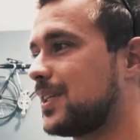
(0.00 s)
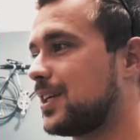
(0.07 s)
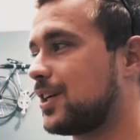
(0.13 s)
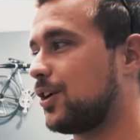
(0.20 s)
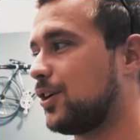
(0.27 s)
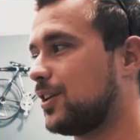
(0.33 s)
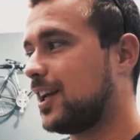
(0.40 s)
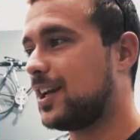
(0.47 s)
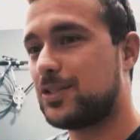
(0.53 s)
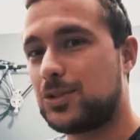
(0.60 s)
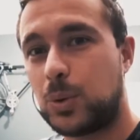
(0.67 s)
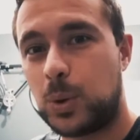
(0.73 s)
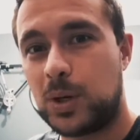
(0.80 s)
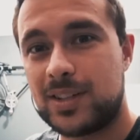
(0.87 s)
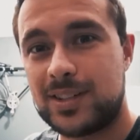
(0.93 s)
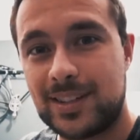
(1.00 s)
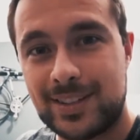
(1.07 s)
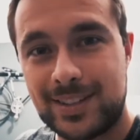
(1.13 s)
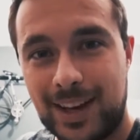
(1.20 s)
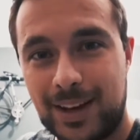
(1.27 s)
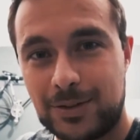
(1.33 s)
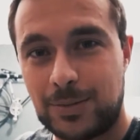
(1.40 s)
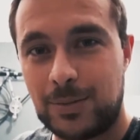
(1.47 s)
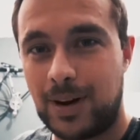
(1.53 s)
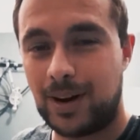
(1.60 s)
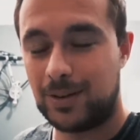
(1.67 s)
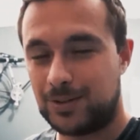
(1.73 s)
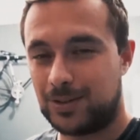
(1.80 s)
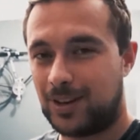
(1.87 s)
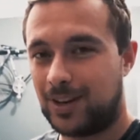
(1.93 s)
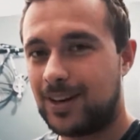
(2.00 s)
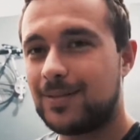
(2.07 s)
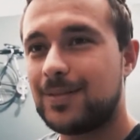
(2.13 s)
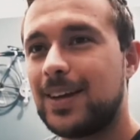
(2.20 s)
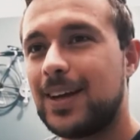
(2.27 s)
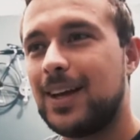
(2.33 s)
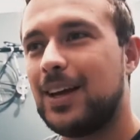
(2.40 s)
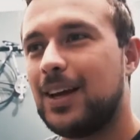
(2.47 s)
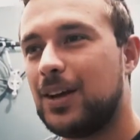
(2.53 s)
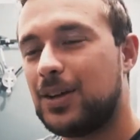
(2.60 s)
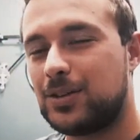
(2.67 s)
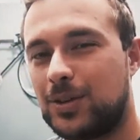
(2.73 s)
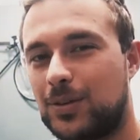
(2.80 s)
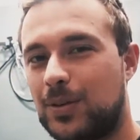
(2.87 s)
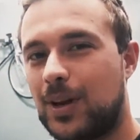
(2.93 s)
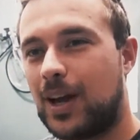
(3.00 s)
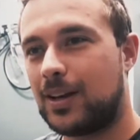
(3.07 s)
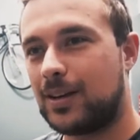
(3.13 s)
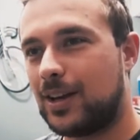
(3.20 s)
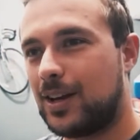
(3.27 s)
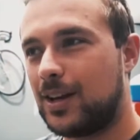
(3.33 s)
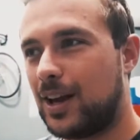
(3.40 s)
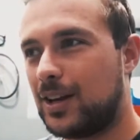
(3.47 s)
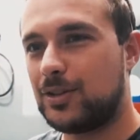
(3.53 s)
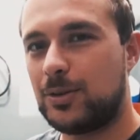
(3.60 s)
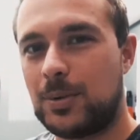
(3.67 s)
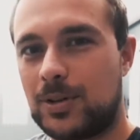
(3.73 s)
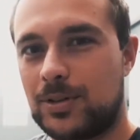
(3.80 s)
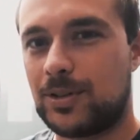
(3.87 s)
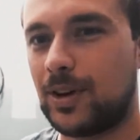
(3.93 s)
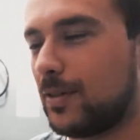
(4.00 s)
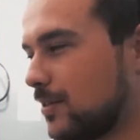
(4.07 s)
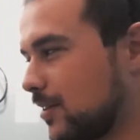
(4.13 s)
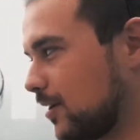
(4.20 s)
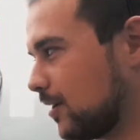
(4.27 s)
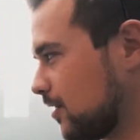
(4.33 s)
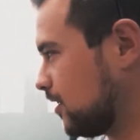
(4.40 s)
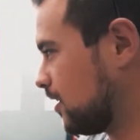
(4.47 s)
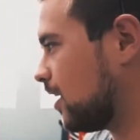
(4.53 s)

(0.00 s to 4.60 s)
Currently has 26,000 miles on it, so not too much driving there.